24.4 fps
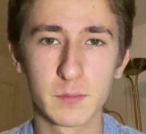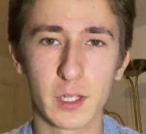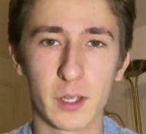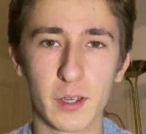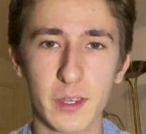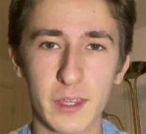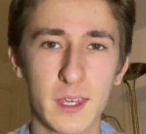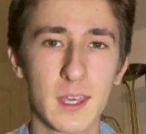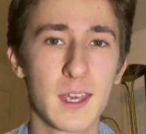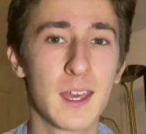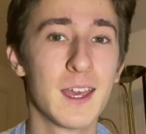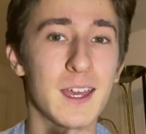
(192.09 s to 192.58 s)

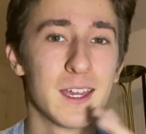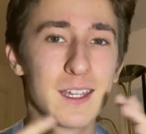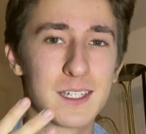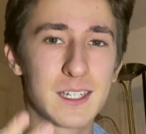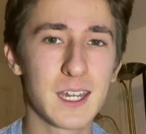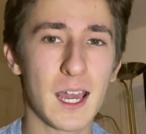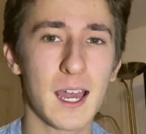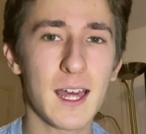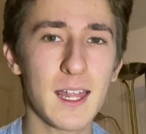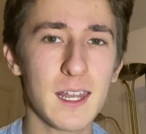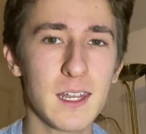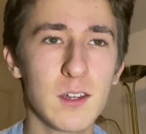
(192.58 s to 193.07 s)
Like,
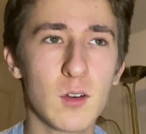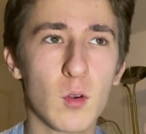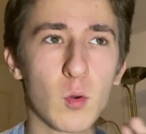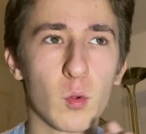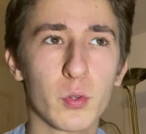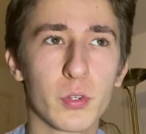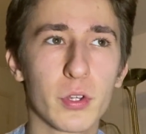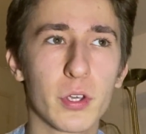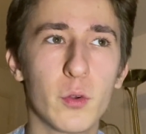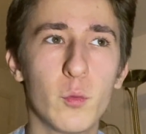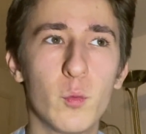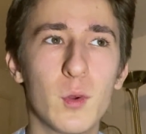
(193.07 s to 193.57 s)
Dan,
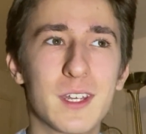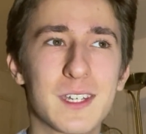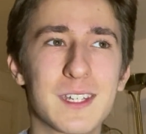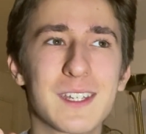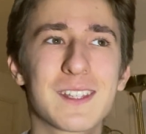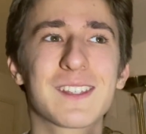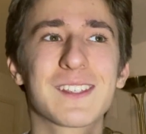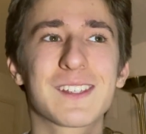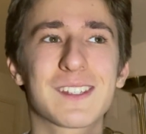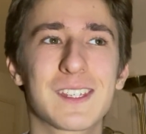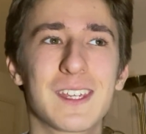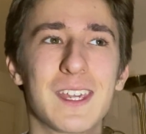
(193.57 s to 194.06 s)
although we
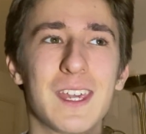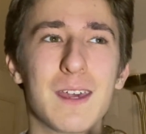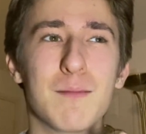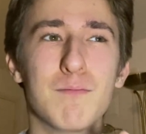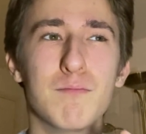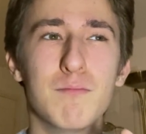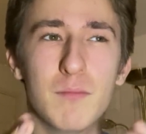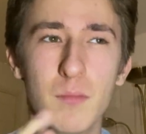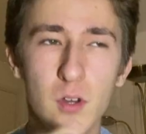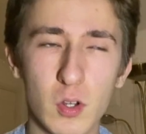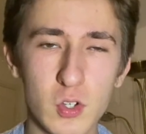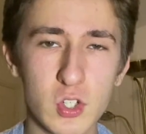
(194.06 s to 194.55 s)
didn't see
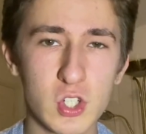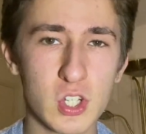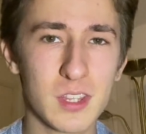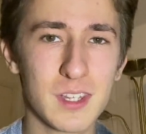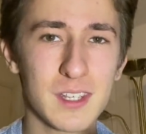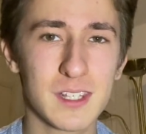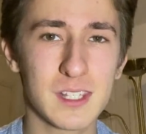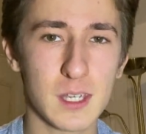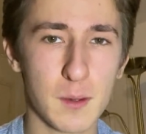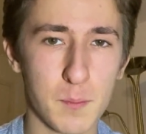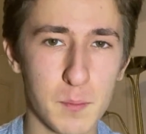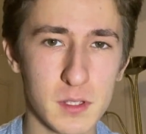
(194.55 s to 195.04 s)
him much in
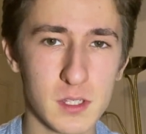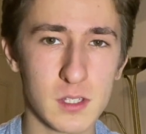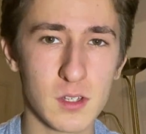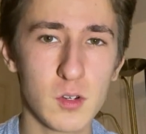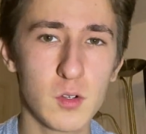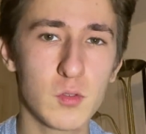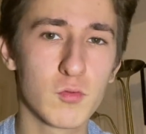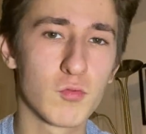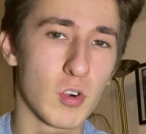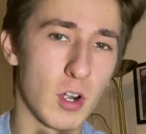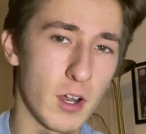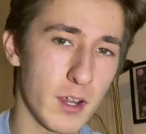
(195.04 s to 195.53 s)
this
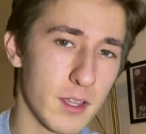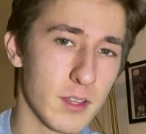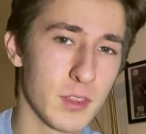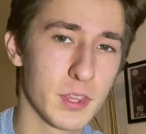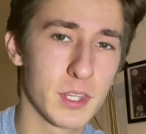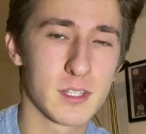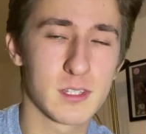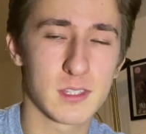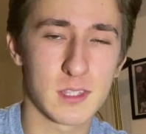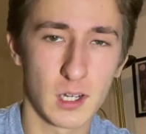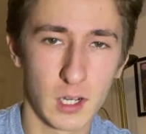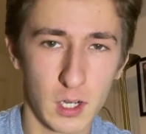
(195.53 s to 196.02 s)
episode, right at
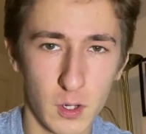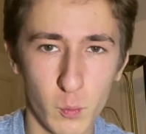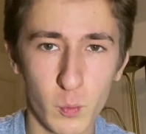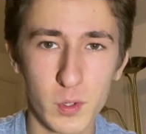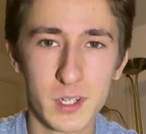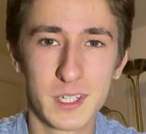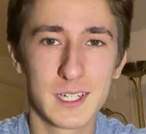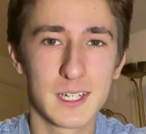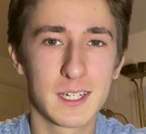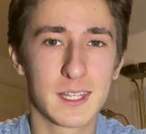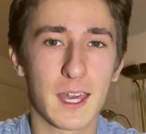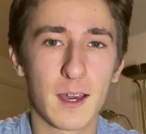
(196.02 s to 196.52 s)
the start, we
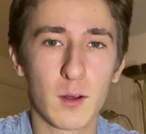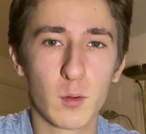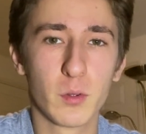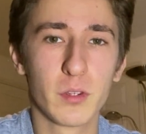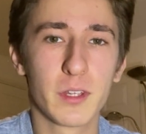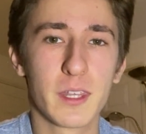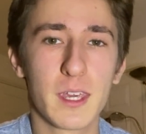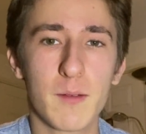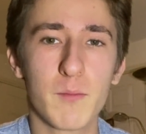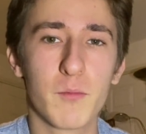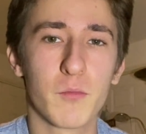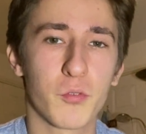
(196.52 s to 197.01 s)
did get all
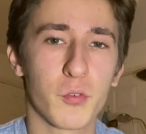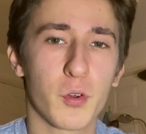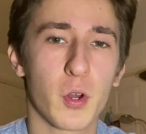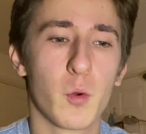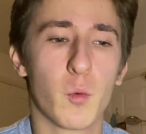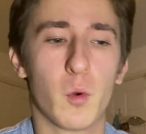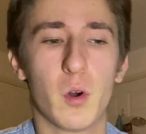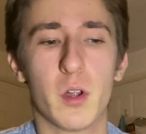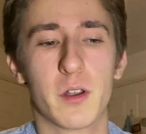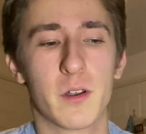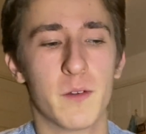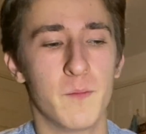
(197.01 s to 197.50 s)
the
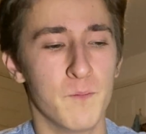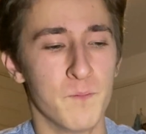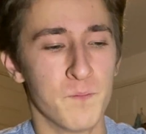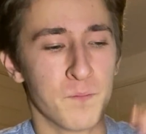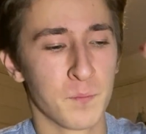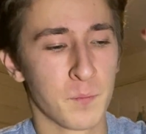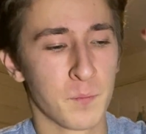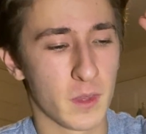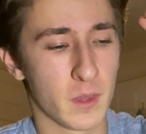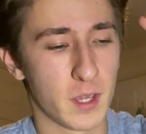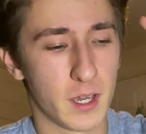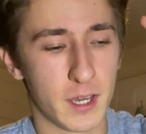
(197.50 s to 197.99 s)
info on
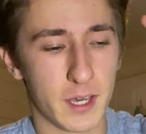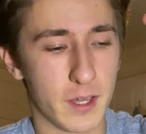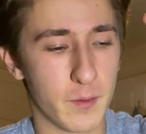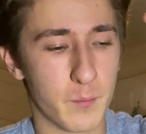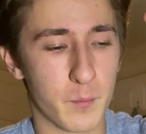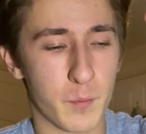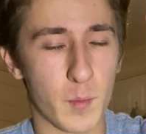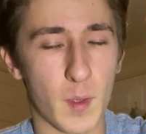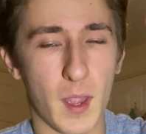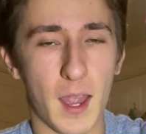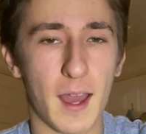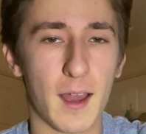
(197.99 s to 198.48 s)

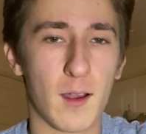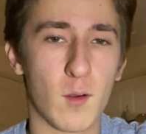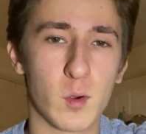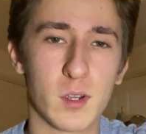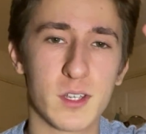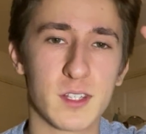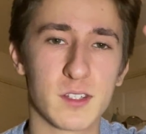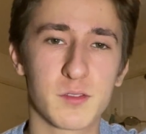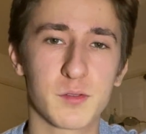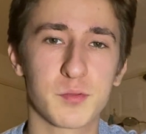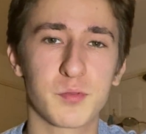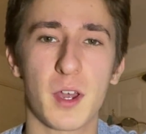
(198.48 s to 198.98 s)
how
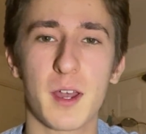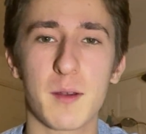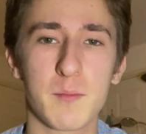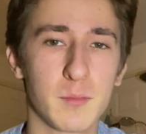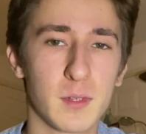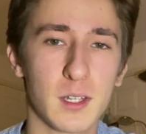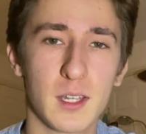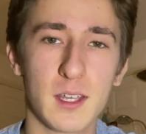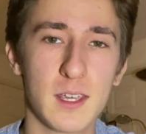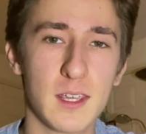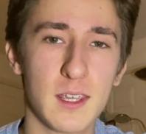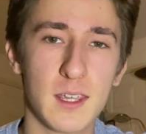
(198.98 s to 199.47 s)
his
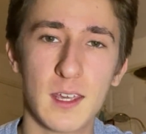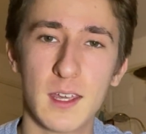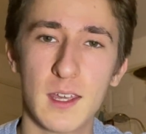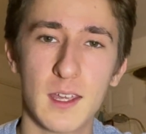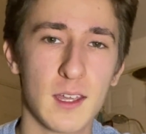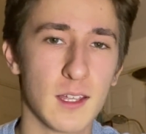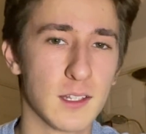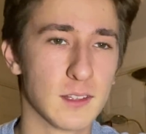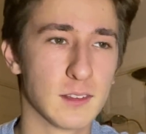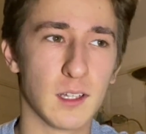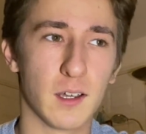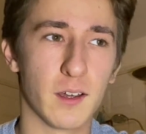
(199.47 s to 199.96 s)
family,
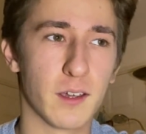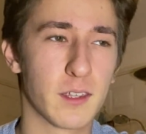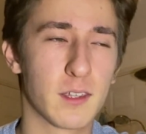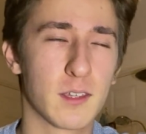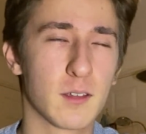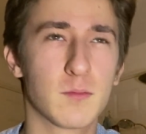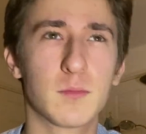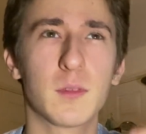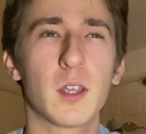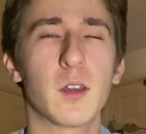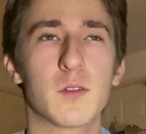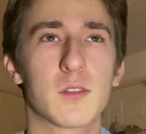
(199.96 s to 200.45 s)

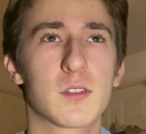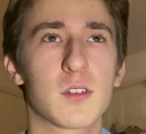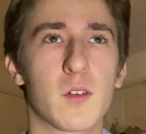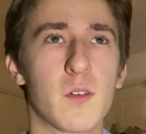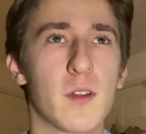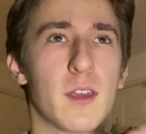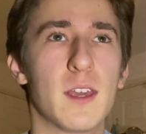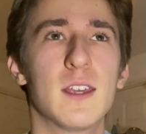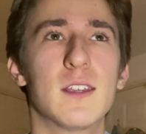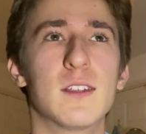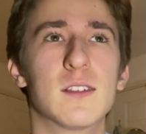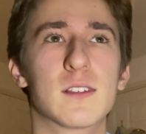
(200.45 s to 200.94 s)
like, no,
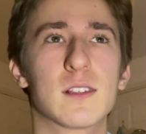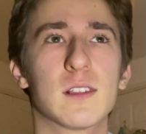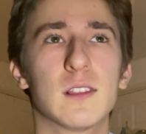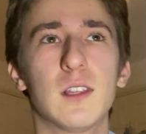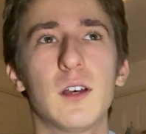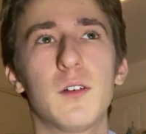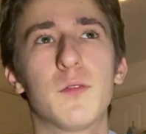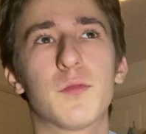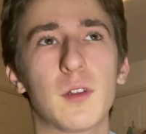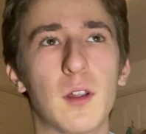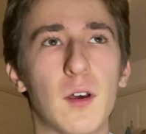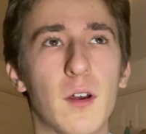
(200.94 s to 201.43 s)
sorry, his
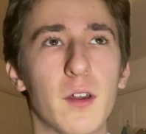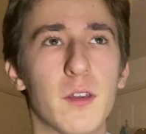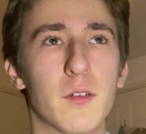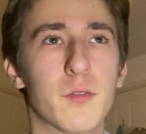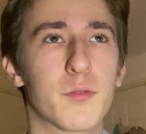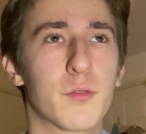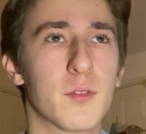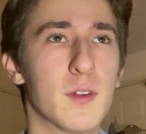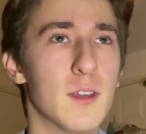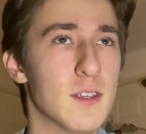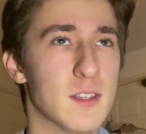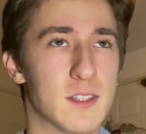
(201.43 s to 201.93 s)
love
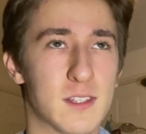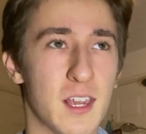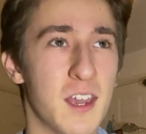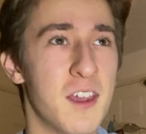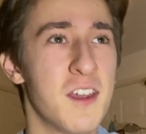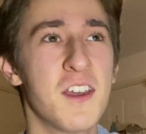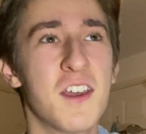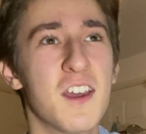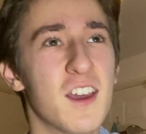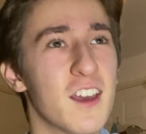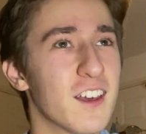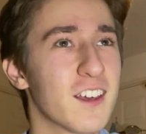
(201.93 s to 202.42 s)
life is
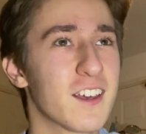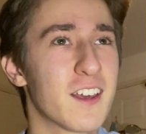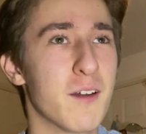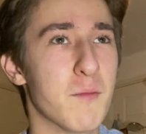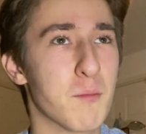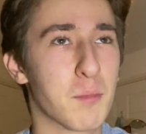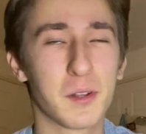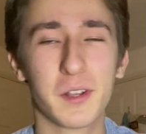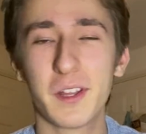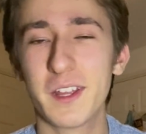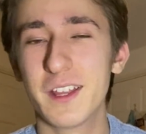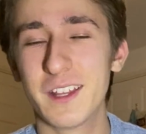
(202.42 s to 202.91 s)

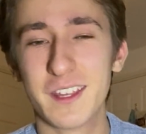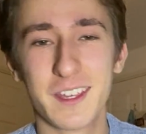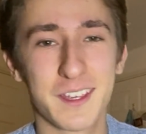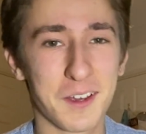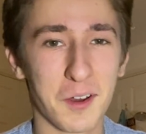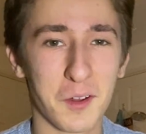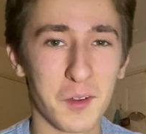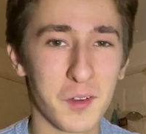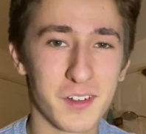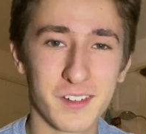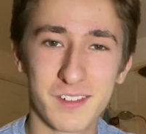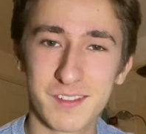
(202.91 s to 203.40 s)
completely
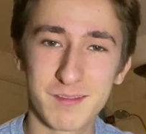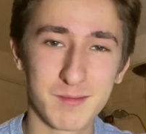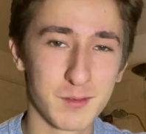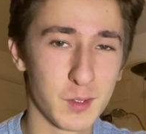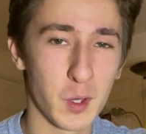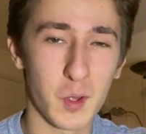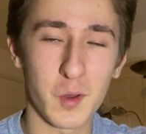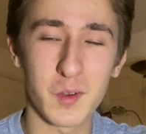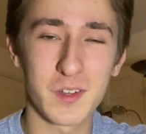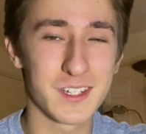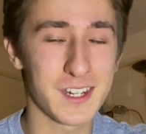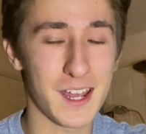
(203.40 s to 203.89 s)

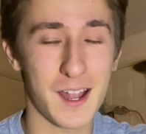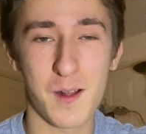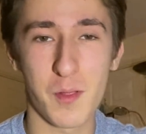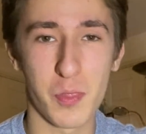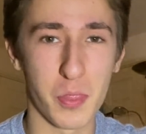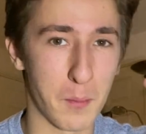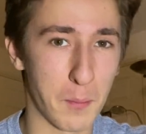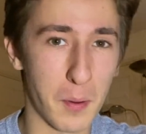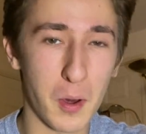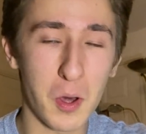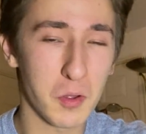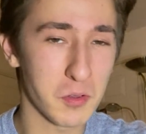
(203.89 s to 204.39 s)
gone down
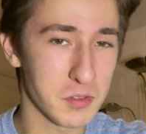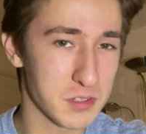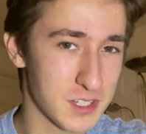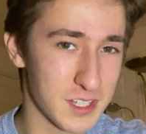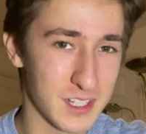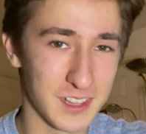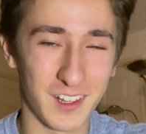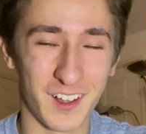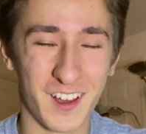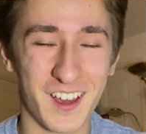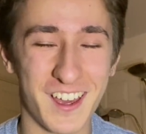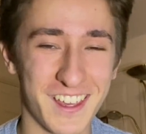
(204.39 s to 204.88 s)
the pot,
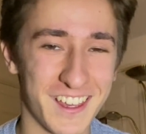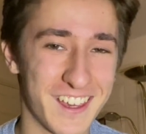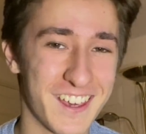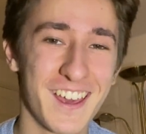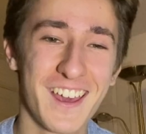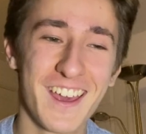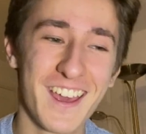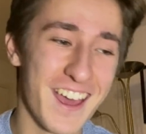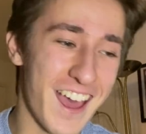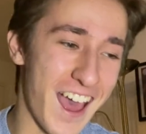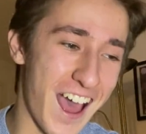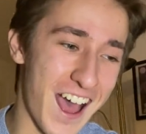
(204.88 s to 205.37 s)
like,
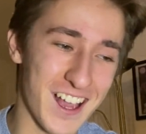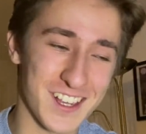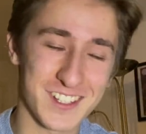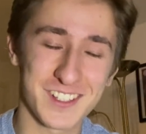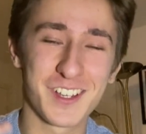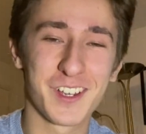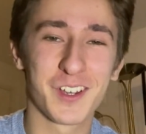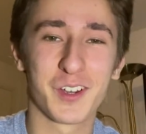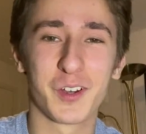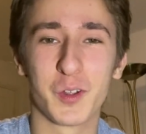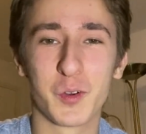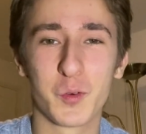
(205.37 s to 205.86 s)

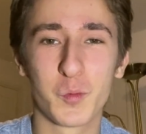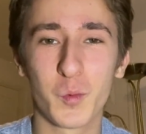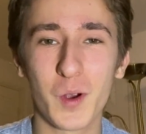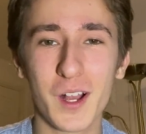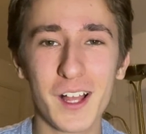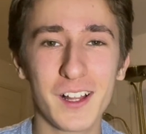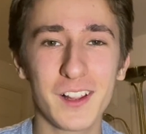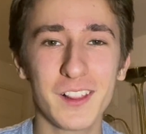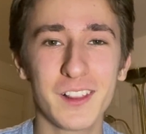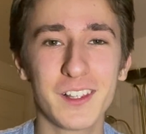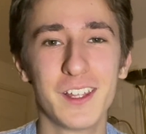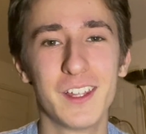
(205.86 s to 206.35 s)
hasn't gone
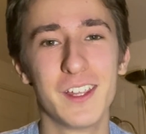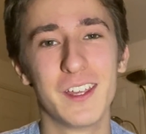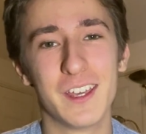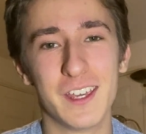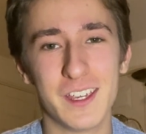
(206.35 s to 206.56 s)
well.